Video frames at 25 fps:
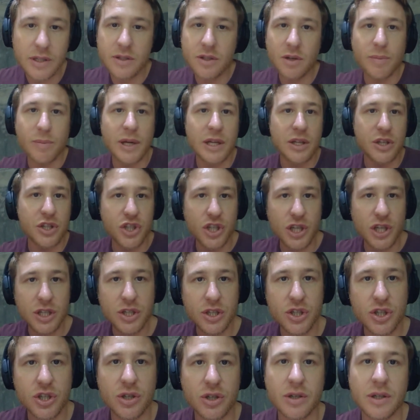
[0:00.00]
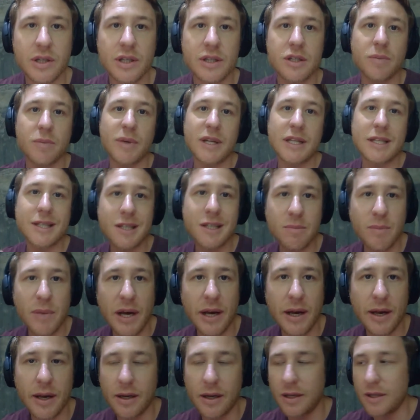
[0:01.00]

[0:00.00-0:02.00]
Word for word: It's about gesture, it's about smile,